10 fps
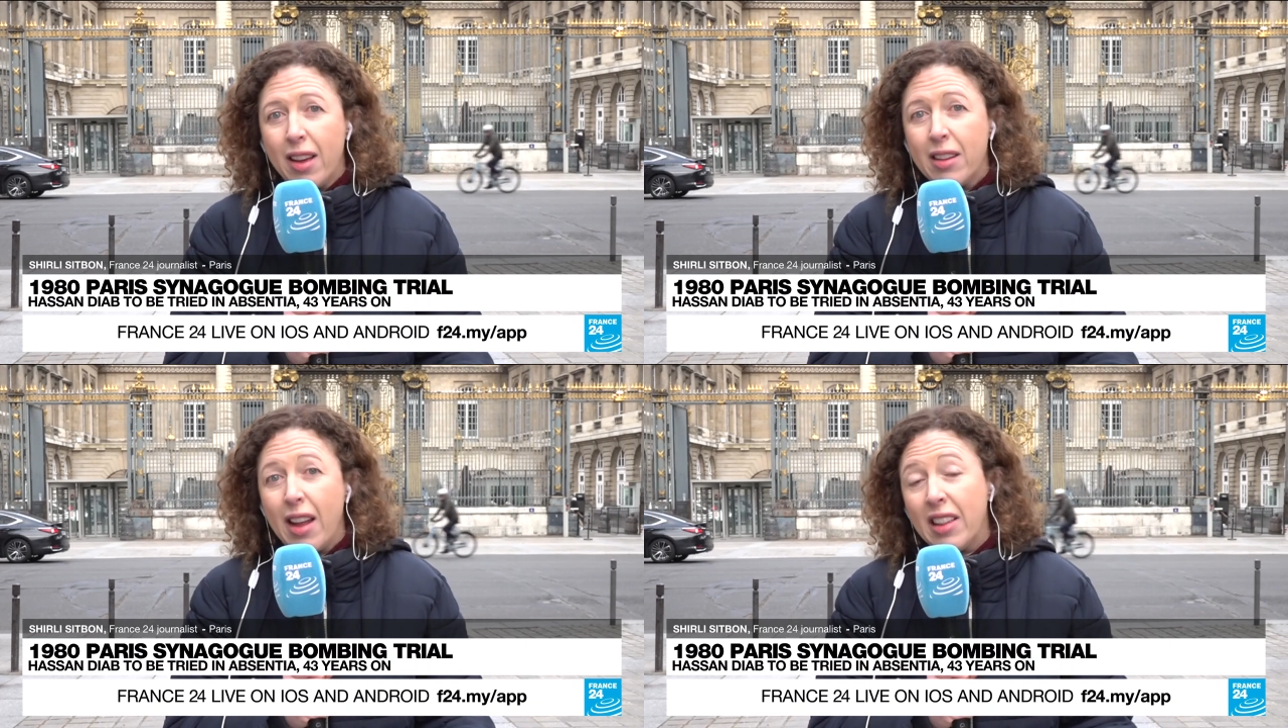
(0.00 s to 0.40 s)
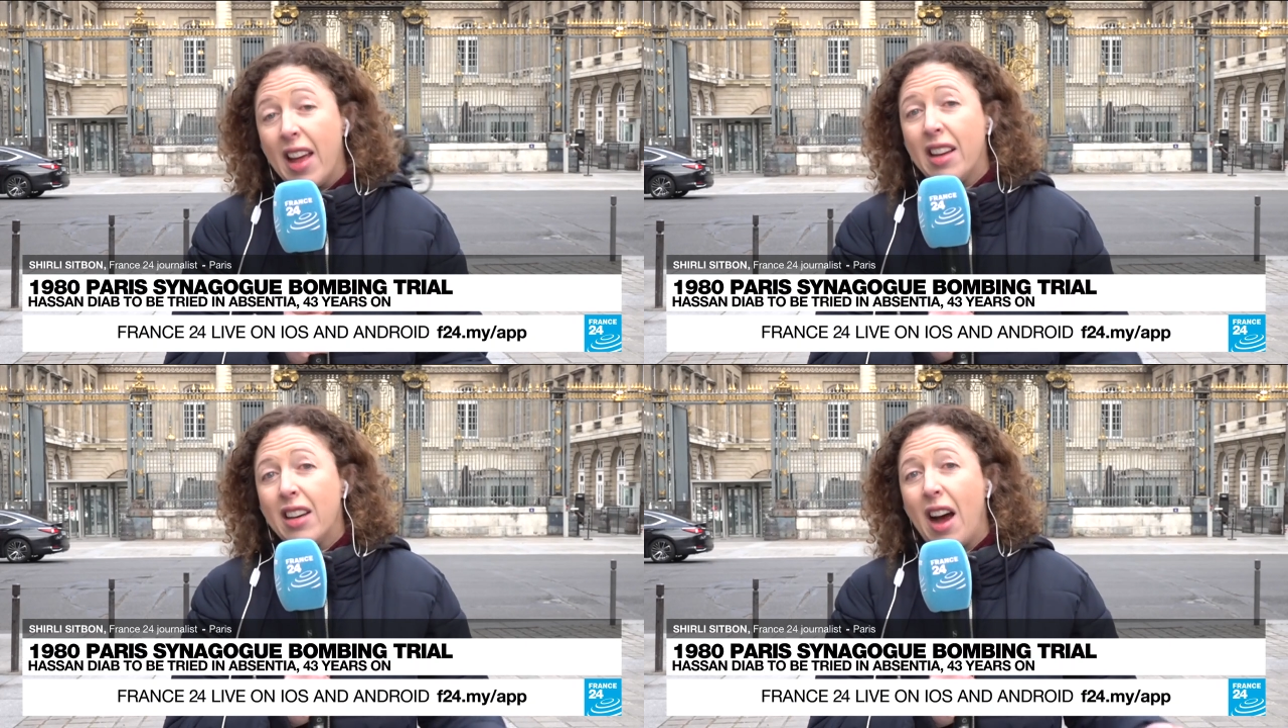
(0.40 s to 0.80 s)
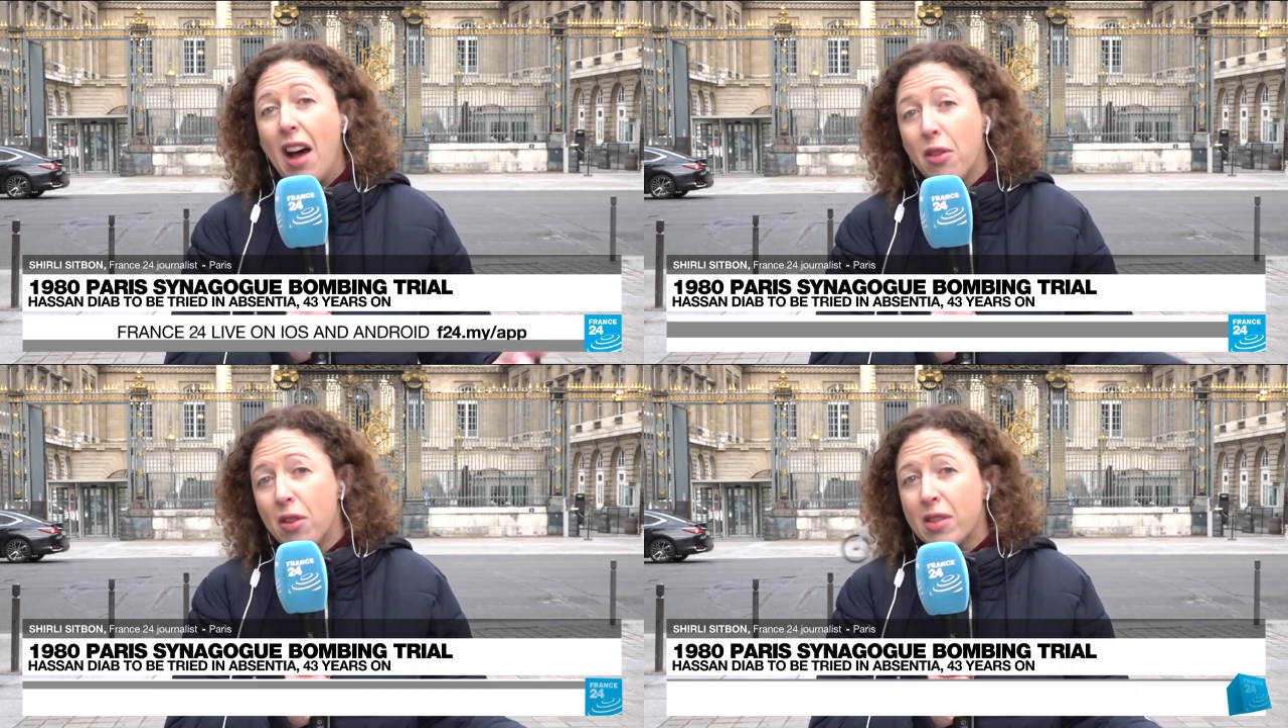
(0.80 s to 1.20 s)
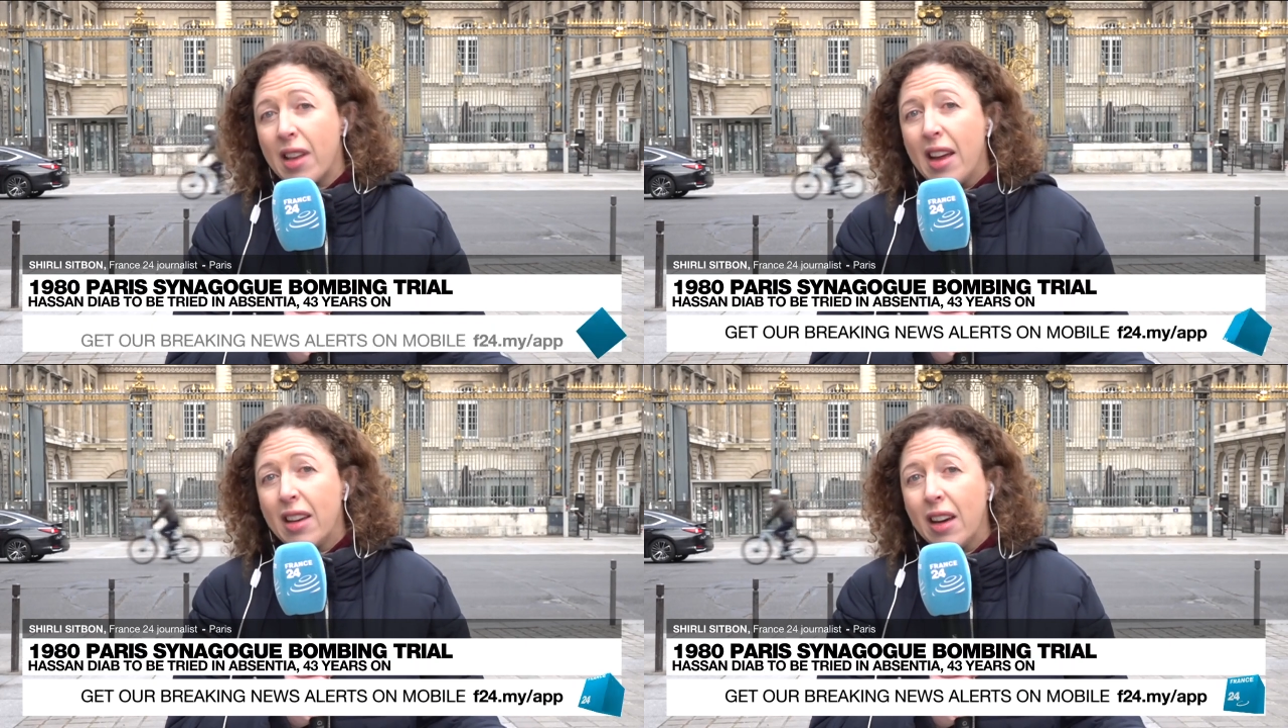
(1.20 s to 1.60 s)
And like others,
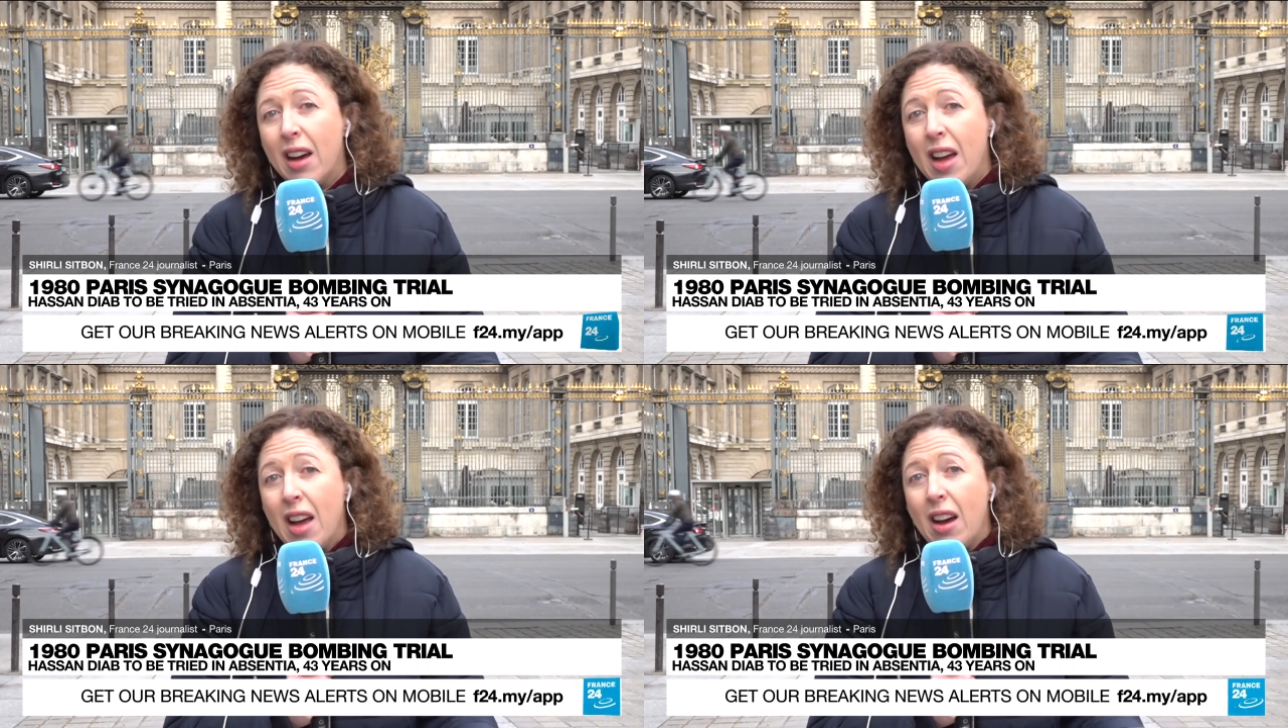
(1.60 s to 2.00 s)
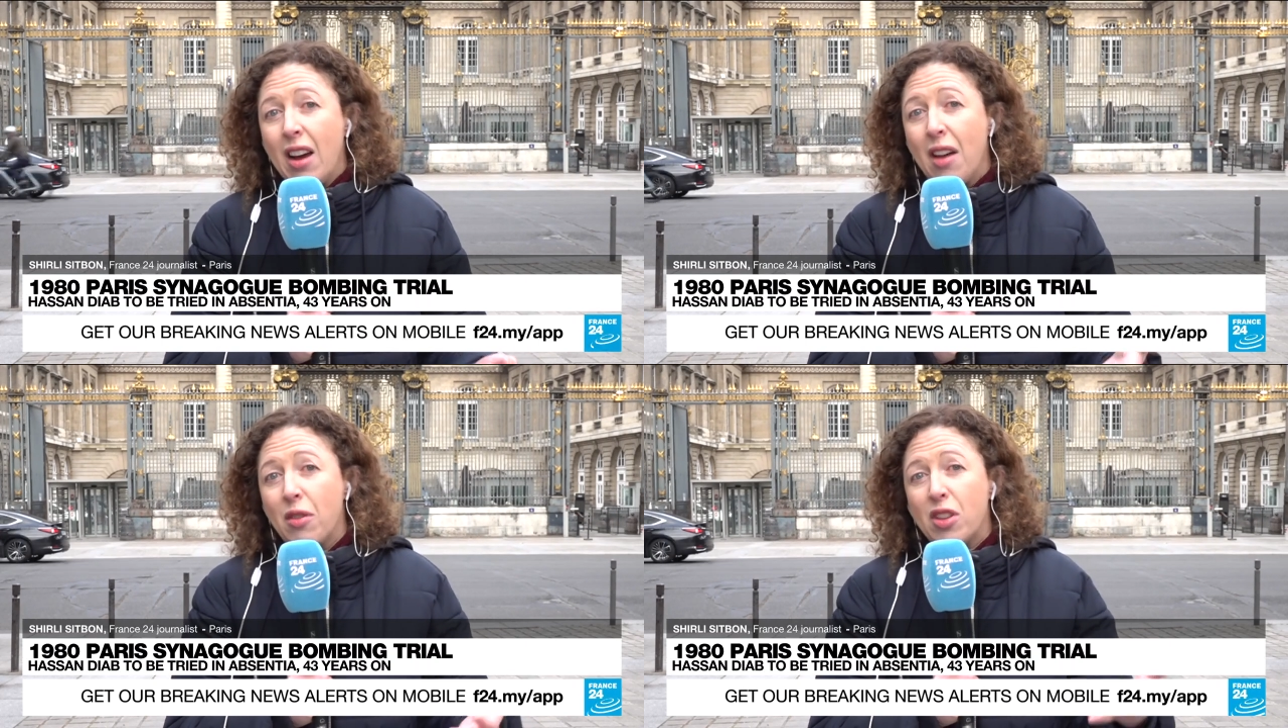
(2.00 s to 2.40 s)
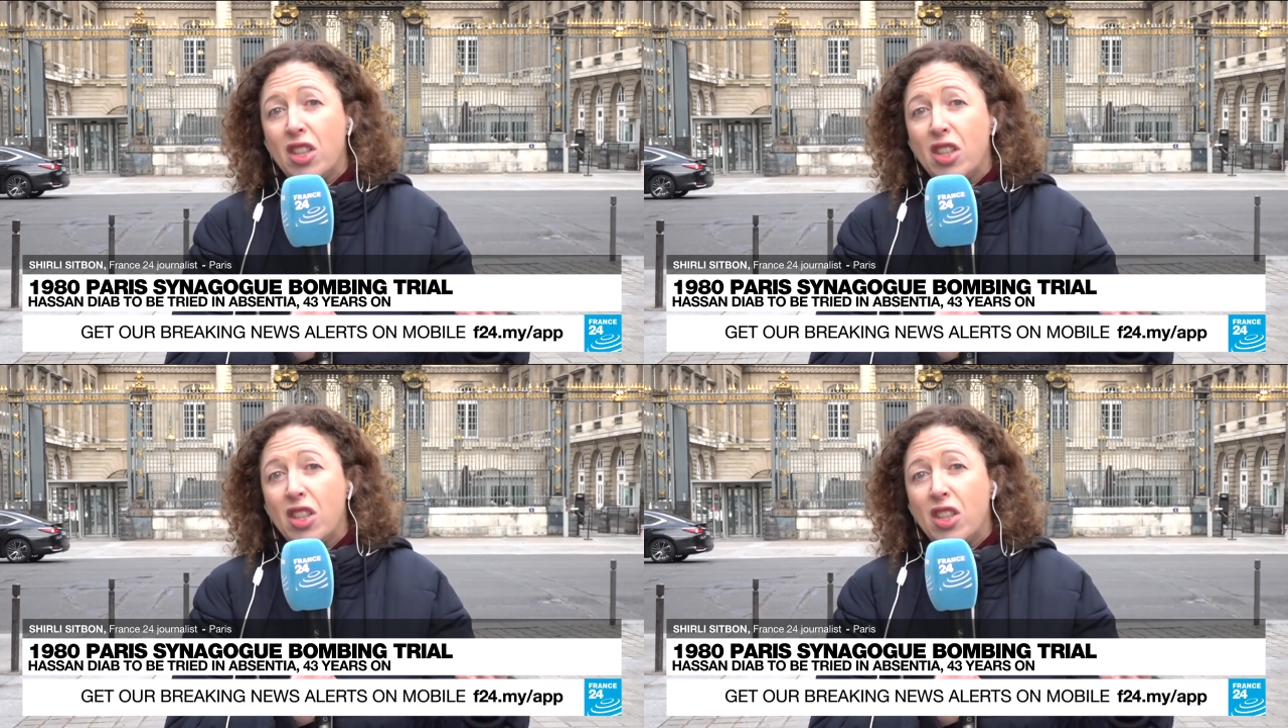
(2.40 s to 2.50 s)
like uh, uh, others,